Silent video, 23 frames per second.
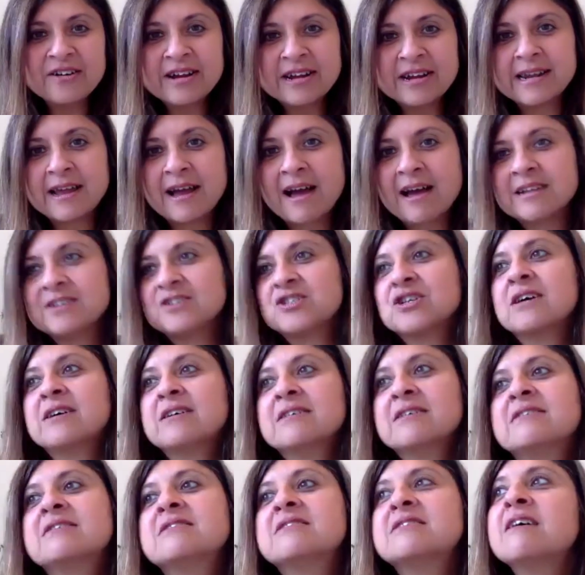and not
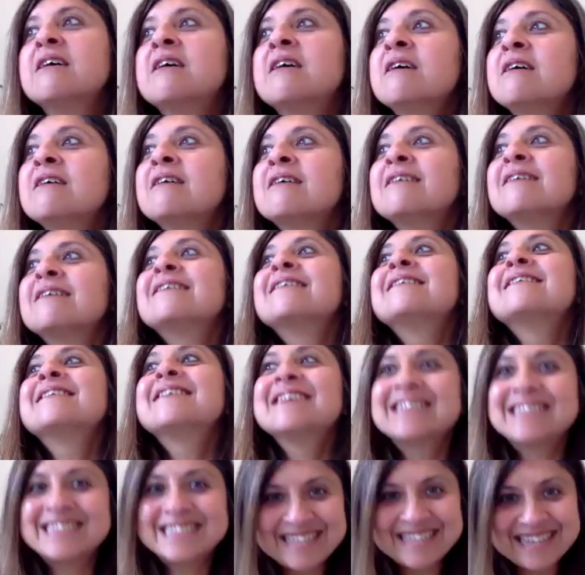just
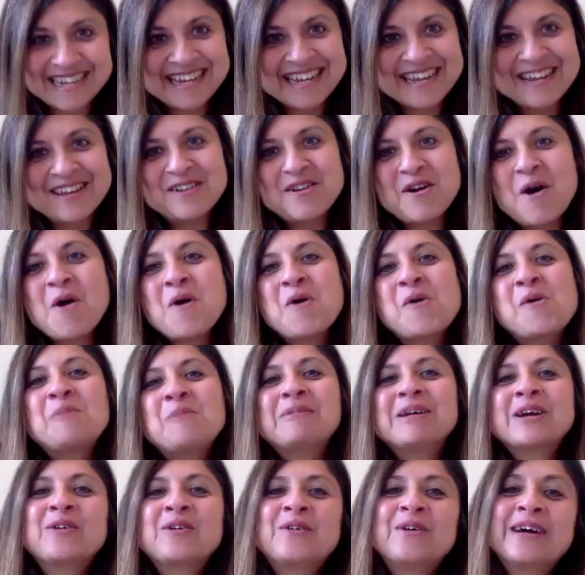sitting at home
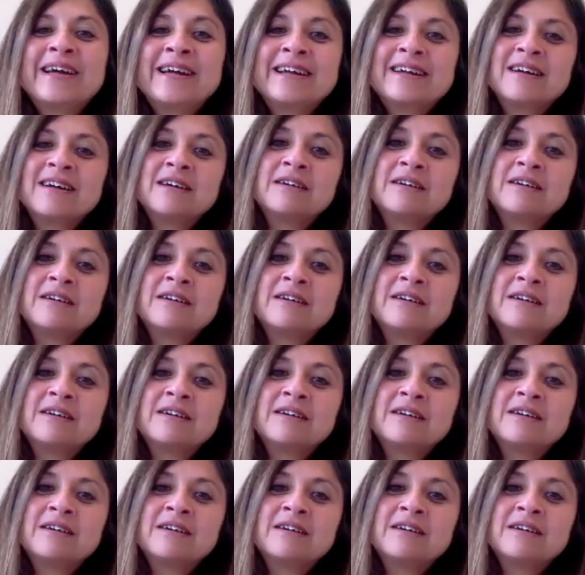and going,